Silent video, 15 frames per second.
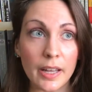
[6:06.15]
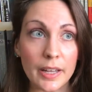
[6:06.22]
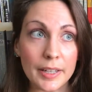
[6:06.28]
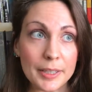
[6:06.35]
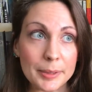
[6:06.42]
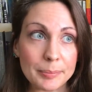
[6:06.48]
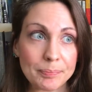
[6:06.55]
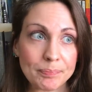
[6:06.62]

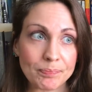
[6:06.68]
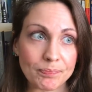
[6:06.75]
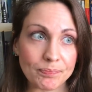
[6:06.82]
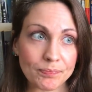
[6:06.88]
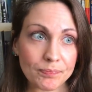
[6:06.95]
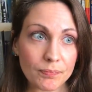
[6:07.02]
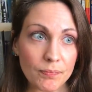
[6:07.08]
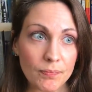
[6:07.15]
Um,
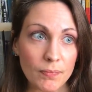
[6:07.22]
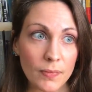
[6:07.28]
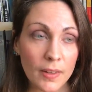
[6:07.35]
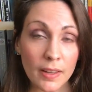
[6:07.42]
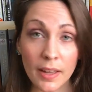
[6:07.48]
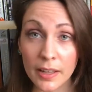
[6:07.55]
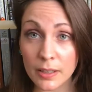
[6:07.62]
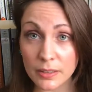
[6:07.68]

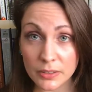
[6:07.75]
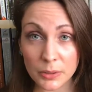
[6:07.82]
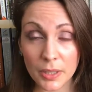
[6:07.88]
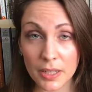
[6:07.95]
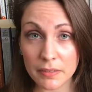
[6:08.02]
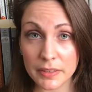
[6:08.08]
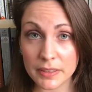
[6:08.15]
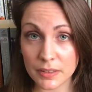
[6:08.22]
I also
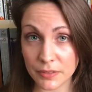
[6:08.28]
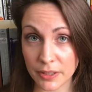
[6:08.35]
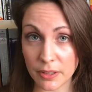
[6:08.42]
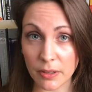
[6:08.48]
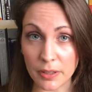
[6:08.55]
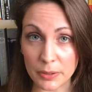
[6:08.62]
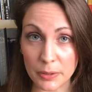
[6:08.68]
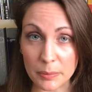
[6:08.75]
have a
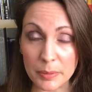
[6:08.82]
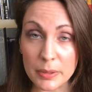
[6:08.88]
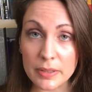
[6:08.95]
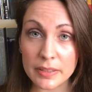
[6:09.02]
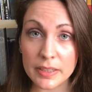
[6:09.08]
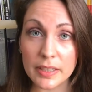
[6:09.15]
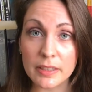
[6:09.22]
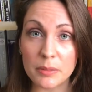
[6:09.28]
severe autoimmune
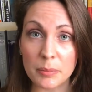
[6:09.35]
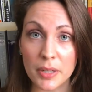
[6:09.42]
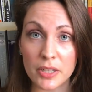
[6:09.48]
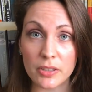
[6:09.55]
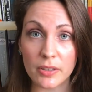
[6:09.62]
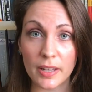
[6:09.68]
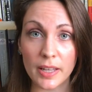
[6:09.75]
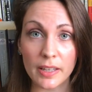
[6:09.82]
disease,
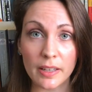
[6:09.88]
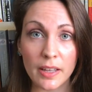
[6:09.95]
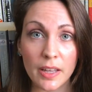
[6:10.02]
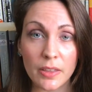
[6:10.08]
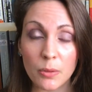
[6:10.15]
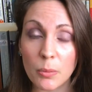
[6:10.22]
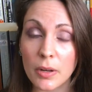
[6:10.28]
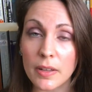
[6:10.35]
much like
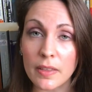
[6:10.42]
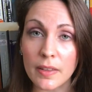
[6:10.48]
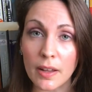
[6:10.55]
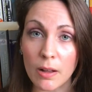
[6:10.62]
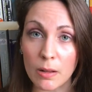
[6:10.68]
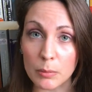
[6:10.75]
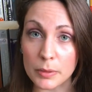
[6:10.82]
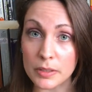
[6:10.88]
the one
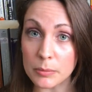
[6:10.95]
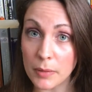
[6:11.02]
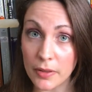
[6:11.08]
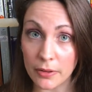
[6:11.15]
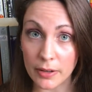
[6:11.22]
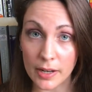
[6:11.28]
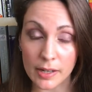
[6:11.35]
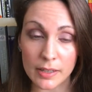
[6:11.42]
that Allmon's
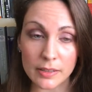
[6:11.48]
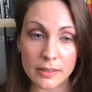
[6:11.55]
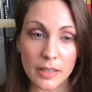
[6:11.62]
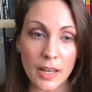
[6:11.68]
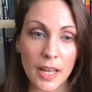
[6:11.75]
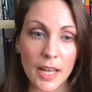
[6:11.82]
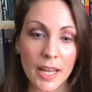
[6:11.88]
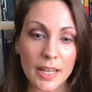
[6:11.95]
mother has,
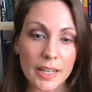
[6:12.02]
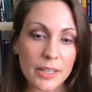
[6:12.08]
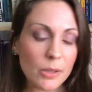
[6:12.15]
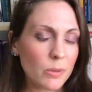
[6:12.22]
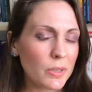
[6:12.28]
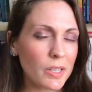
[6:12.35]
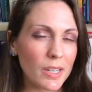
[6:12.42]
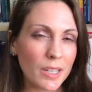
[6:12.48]
and I
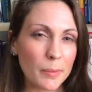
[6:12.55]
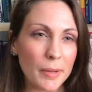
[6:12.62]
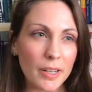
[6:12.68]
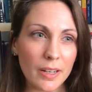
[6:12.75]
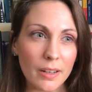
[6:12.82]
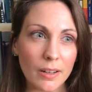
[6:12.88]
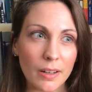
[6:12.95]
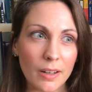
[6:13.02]
don't talk
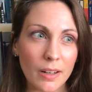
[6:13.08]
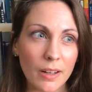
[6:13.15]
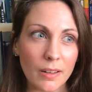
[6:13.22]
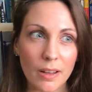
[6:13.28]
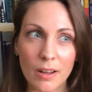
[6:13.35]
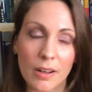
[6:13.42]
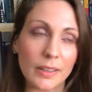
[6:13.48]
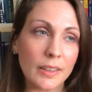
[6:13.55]
about it a
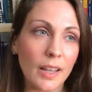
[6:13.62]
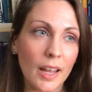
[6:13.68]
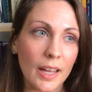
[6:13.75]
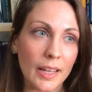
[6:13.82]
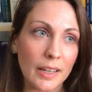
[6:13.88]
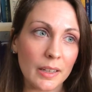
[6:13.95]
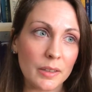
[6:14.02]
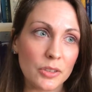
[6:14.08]
lot
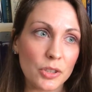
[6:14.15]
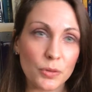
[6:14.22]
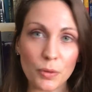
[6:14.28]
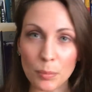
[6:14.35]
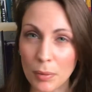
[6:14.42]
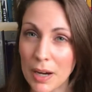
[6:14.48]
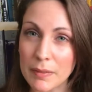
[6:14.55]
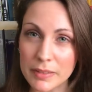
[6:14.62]
online just
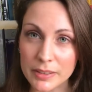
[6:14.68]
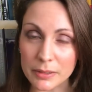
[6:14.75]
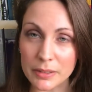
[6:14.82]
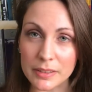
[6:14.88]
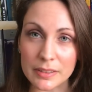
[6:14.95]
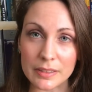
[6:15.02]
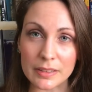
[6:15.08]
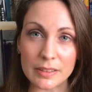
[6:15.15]
for privacy
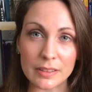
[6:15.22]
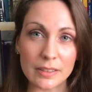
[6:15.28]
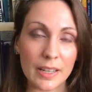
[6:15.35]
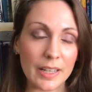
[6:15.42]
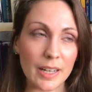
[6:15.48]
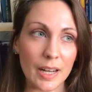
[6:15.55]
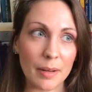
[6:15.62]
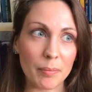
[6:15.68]
reasons,
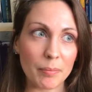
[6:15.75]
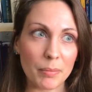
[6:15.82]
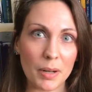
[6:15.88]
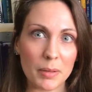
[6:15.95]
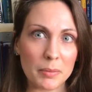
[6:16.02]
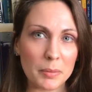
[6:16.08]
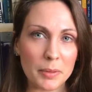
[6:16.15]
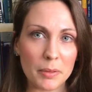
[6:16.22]
and I
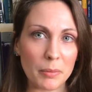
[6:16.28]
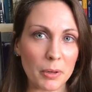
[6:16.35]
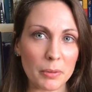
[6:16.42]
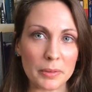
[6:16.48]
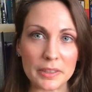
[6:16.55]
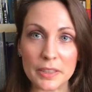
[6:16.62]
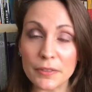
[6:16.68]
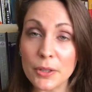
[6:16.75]
probably
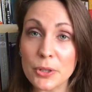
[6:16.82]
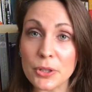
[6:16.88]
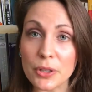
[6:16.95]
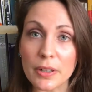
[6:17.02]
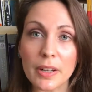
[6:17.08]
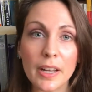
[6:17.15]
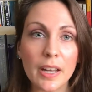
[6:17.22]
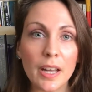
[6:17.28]
won't in the
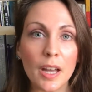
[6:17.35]
future,